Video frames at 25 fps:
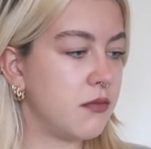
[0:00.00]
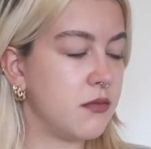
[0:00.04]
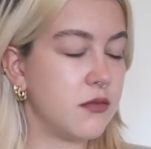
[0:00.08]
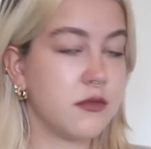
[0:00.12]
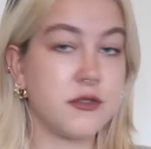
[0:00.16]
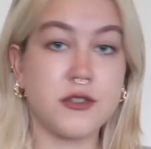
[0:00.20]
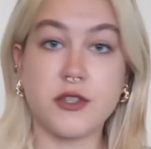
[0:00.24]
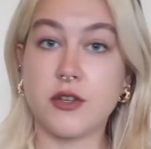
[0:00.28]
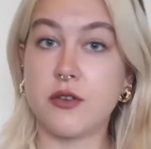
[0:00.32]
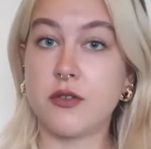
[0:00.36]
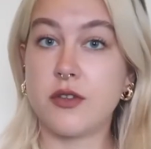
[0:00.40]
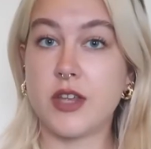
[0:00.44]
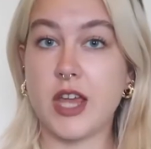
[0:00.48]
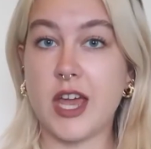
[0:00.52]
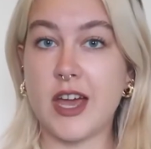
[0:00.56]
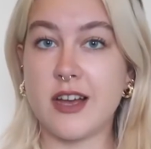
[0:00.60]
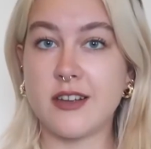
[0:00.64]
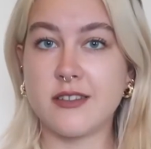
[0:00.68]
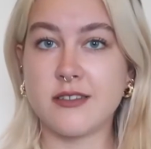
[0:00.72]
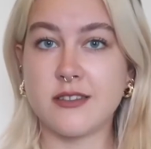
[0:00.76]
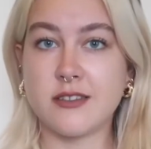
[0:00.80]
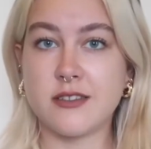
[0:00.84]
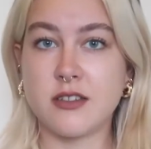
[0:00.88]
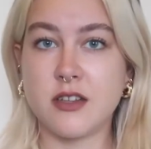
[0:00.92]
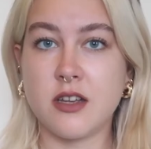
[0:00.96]
So
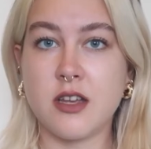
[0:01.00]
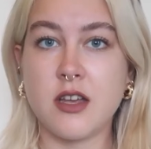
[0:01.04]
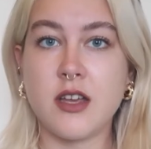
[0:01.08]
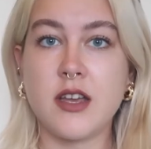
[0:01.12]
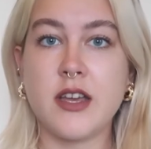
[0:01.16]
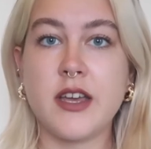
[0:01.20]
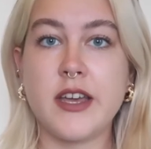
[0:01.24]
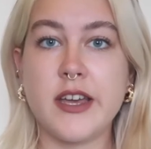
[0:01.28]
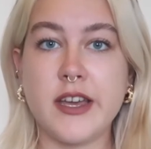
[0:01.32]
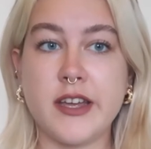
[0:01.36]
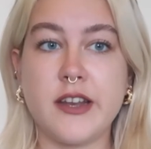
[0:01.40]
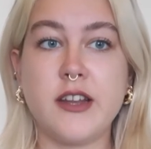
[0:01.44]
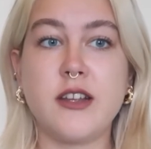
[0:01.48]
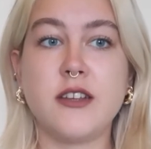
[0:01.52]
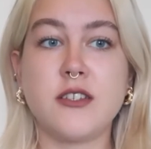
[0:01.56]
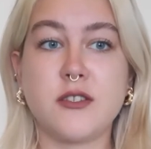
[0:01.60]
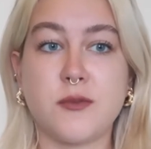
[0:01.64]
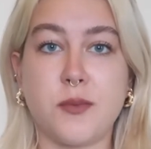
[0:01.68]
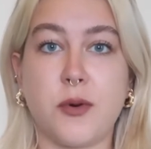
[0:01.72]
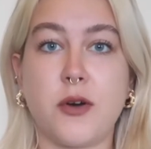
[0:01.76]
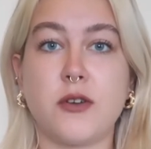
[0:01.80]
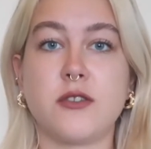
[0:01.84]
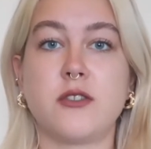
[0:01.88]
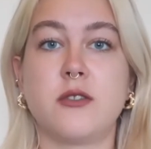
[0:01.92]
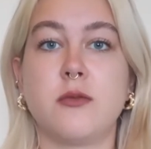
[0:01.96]
yes, it is
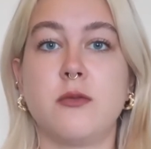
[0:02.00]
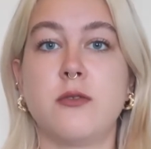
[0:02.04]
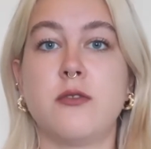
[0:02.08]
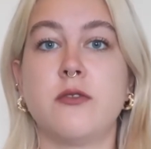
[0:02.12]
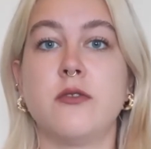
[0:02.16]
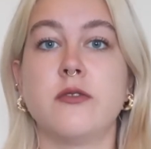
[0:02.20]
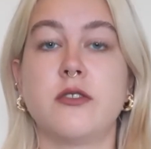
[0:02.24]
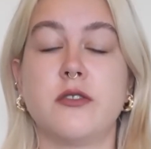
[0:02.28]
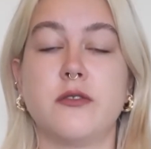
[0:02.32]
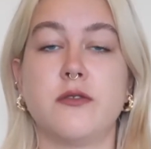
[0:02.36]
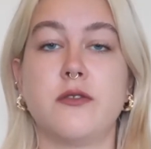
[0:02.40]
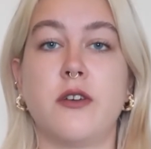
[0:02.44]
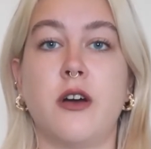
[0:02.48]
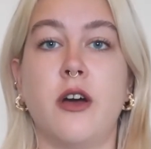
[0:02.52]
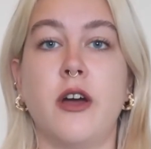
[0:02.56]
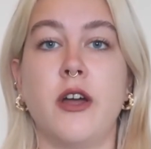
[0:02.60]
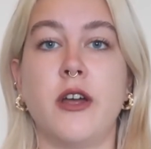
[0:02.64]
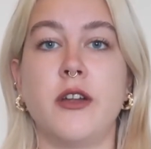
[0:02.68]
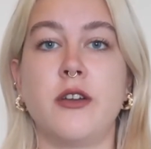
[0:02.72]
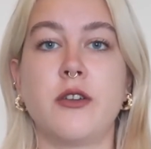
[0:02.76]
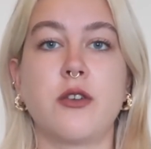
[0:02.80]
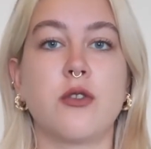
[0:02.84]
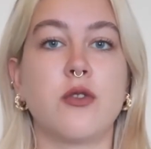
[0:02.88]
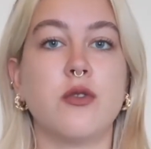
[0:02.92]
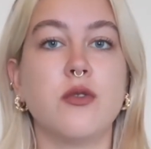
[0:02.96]
possible to
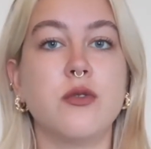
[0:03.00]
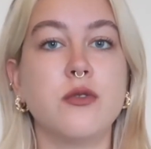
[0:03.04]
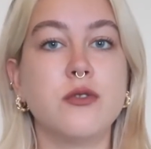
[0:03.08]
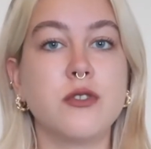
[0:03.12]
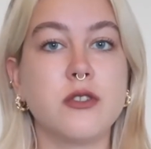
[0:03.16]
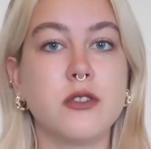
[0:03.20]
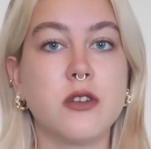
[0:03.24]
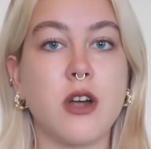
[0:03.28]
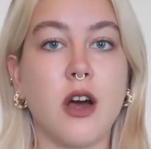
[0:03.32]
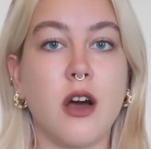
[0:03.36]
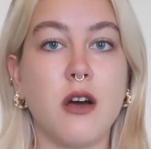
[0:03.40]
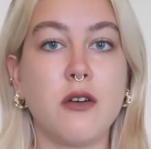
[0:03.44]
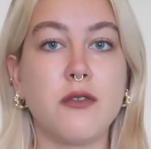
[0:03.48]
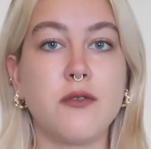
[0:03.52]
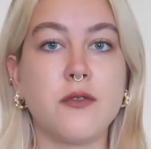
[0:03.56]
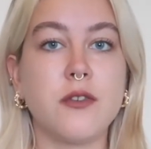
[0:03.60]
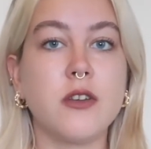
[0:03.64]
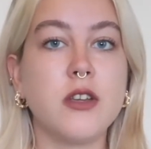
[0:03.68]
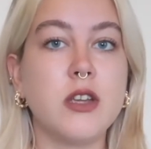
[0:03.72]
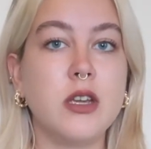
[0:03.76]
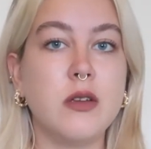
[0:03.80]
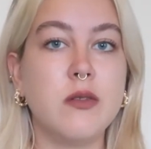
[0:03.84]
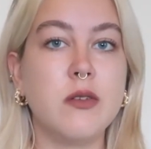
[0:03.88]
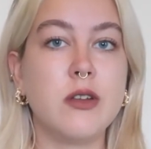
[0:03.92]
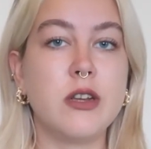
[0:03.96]
find cool stuff
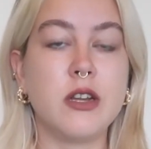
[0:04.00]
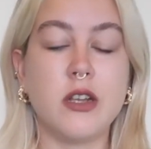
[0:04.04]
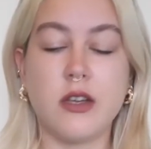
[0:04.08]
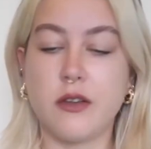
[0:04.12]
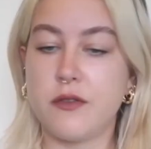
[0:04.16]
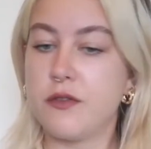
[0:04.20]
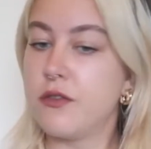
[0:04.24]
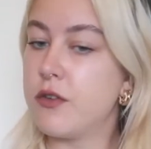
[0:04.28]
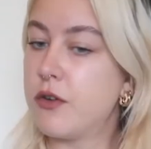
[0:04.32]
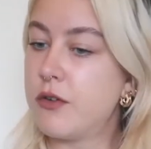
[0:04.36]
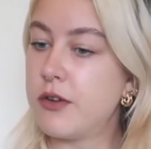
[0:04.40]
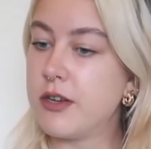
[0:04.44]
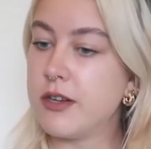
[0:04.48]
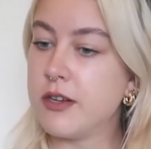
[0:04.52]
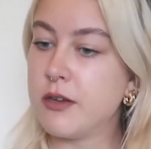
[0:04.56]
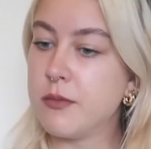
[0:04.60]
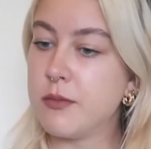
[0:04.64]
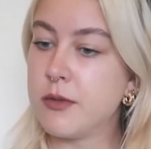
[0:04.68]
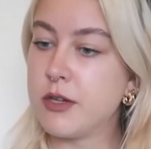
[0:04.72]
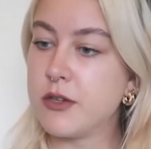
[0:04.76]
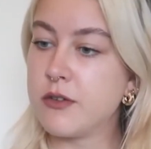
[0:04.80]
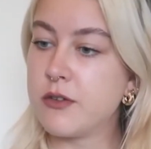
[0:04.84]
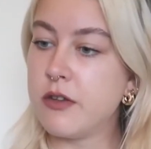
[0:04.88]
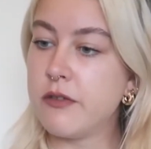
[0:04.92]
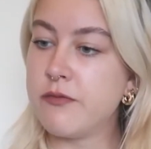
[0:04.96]
even if you're in the
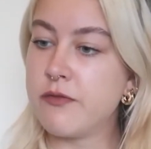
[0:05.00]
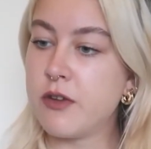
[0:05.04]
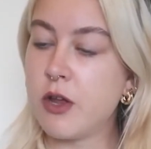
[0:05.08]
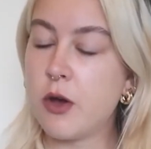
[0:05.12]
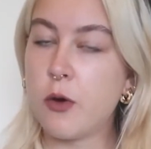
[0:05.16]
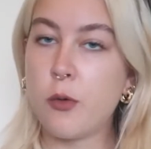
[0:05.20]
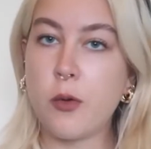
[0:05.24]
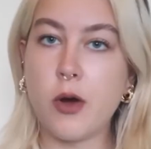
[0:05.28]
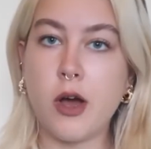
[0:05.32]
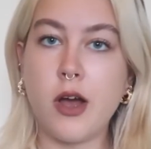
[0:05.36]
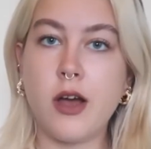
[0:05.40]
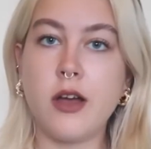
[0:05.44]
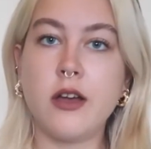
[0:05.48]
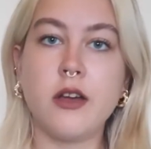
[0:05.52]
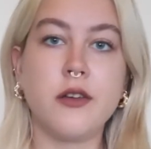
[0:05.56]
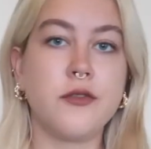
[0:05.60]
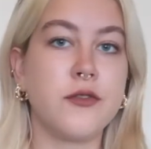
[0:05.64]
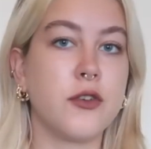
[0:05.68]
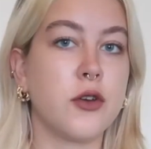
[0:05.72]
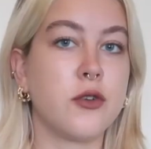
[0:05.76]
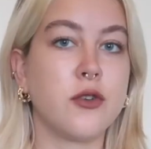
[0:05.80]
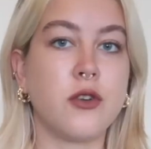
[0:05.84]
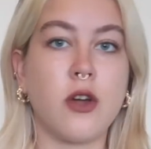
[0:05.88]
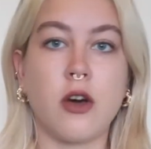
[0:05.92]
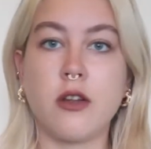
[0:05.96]
middle of nowhere, if
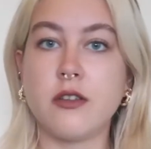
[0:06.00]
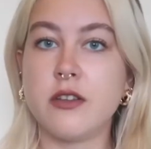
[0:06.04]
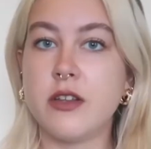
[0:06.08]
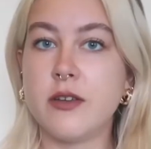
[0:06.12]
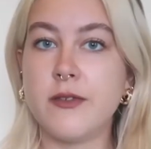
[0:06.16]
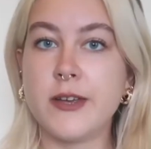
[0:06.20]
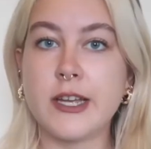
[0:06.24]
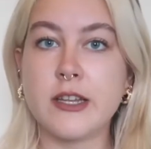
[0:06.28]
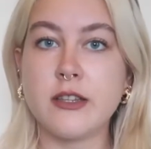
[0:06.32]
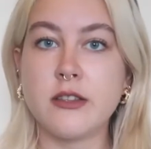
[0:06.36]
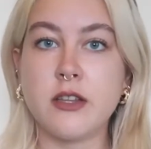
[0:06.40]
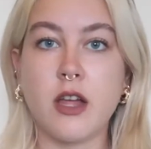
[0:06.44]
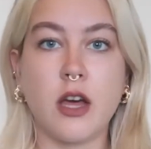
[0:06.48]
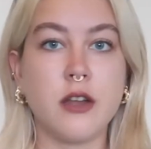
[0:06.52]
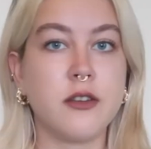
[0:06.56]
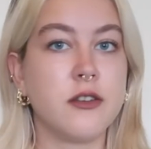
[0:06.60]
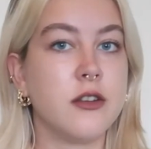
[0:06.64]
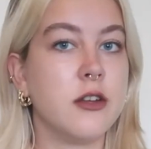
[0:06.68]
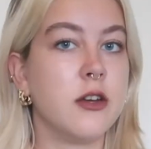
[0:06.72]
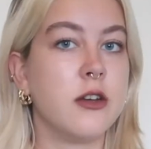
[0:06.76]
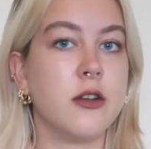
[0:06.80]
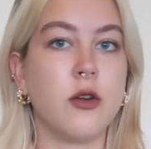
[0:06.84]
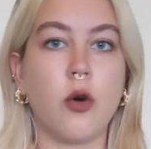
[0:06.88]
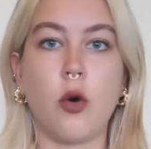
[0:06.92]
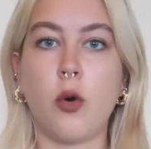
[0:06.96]
you're not living in
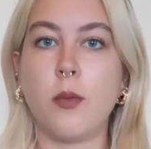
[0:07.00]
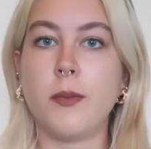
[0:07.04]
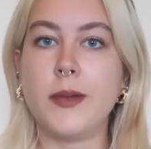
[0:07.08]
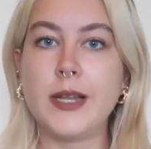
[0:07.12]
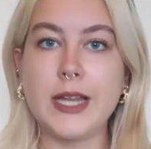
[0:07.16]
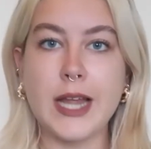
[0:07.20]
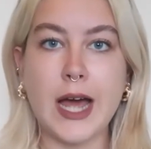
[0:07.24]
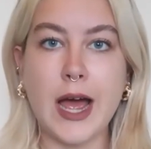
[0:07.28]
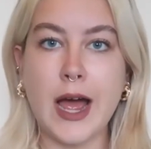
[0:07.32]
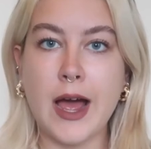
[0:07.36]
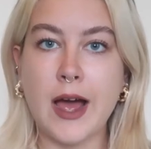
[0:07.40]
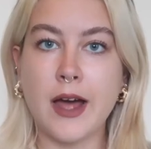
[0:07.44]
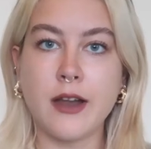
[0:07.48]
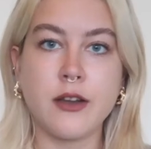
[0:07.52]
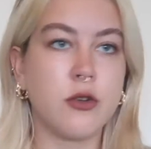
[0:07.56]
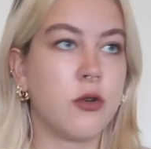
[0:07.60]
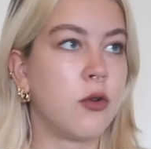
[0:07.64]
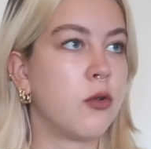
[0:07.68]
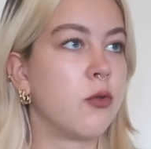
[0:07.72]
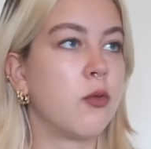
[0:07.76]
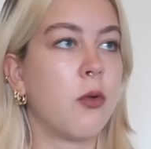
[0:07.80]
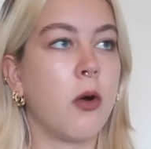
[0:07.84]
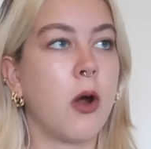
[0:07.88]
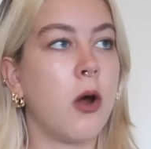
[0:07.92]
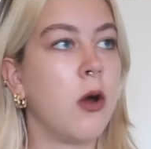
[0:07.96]
London or Milan
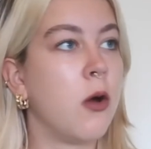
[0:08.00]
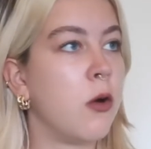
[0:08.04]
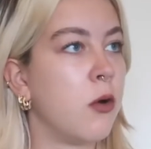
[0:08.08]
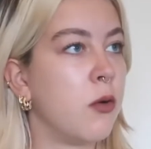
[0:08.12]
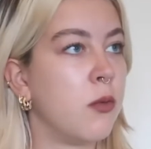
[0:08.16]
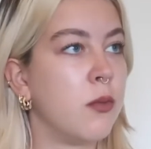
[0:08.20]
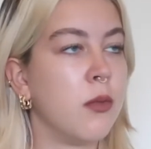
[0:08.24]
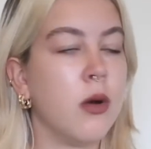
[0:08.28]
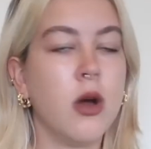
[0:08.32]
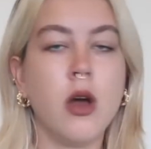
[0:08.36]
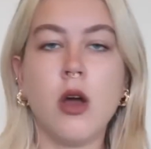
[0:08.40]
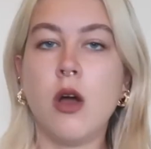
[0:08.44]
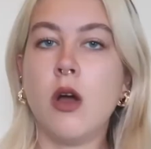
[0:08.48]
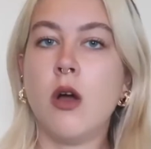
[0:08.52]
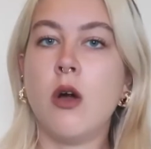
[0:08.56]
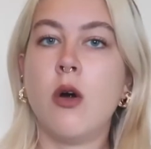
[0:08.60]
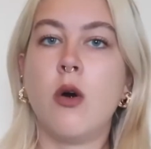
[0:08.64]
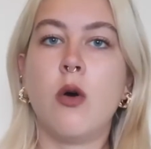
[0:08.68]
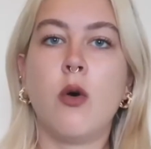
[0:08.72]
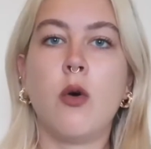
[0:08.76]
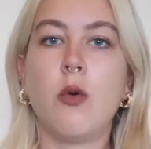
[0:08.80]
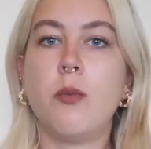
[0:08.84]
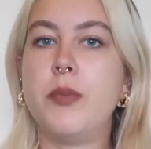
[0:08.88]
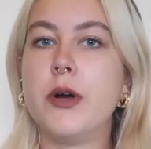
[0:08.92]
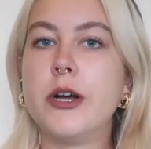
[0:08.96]
or Rome
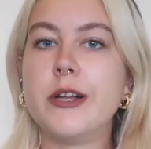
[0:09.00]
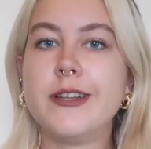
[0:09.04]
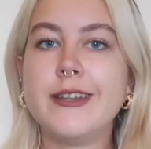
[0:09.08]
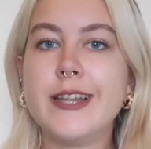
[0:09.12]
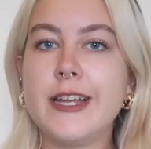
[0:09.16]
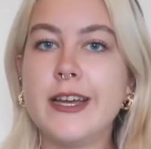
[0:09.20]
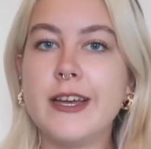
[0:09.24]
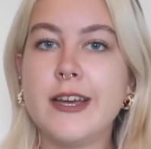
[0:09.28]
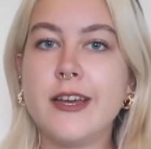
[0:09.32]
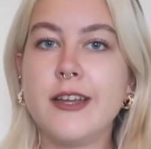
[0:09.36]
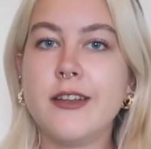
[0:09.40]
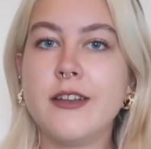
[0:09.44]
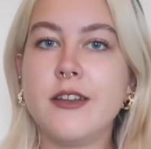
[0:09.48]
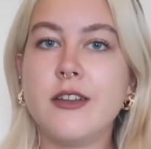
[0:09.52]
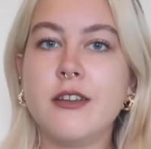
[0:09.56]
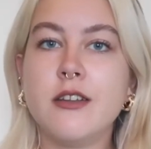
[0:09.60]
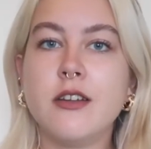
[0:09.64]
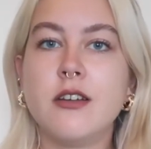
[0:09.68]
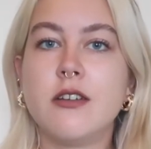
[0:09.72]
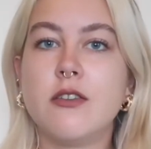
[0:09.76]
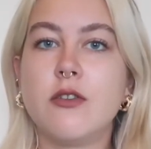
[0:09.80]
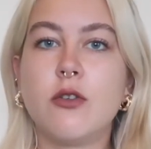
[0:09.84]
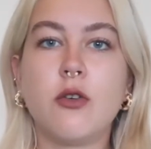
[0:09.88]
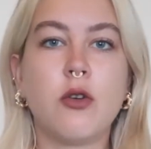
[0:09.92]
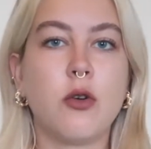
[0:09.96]
or
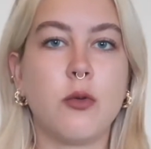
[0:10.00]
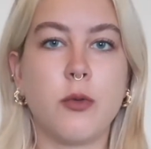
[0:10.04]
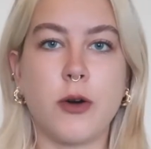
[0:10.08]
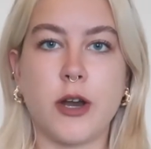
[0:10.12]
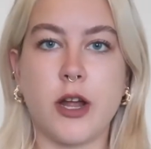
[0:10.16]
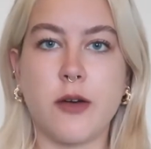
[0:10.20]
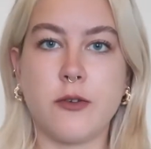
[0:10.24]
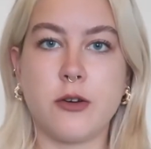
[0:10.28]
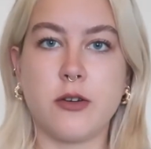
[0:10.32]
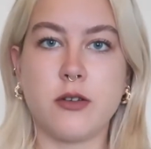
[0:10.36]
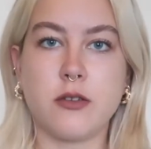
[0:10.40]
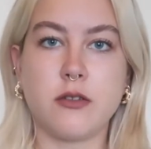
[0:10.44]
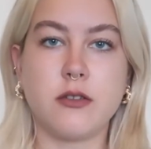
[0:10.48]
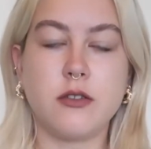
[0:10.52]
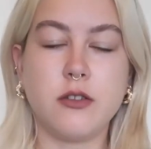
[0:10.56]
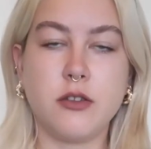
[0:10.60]
Berlin or whatever.